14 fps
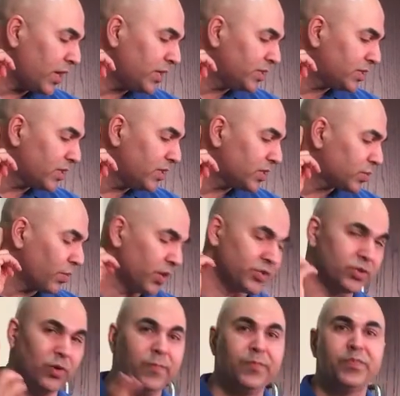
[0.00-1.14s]
into this
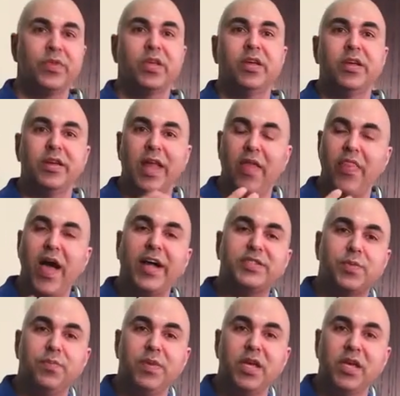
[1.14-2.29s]
muscle. Now that's
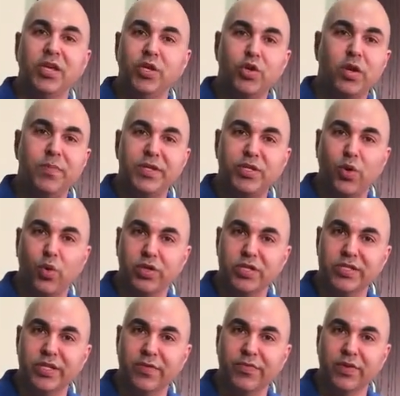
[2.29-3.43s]
me. You could be totally
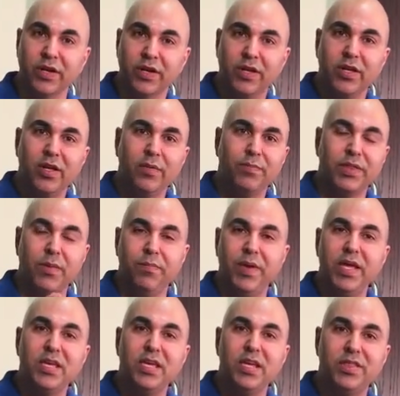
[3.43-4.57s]
different. But the
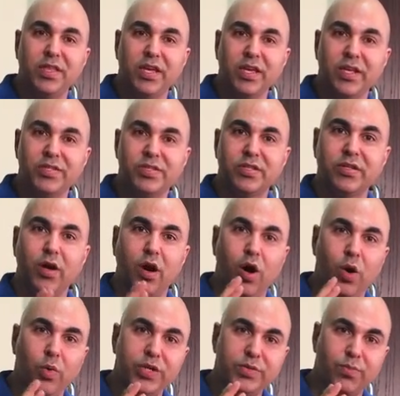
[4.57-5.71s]
big key thing is
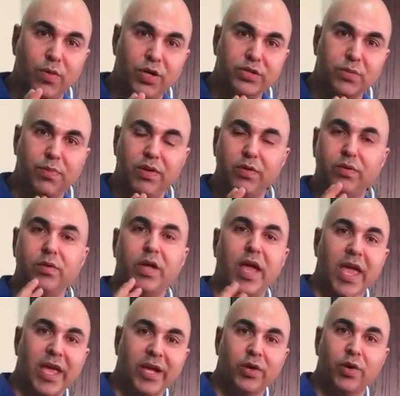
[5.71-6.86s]
always multiple
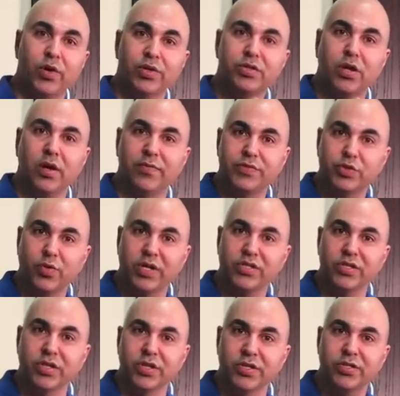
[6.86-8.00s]
angles of
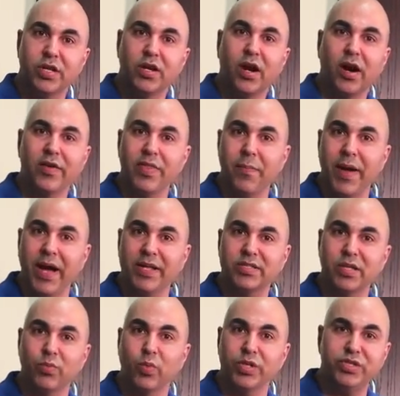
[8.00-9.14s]
stretches are the best.
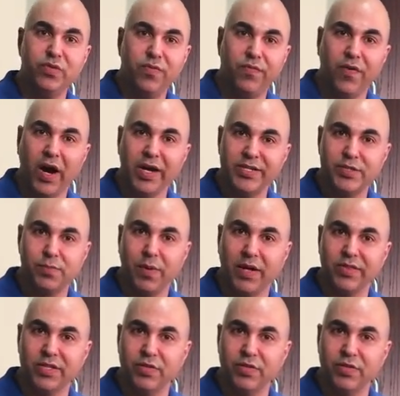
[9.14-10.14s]
And once you find a spot that you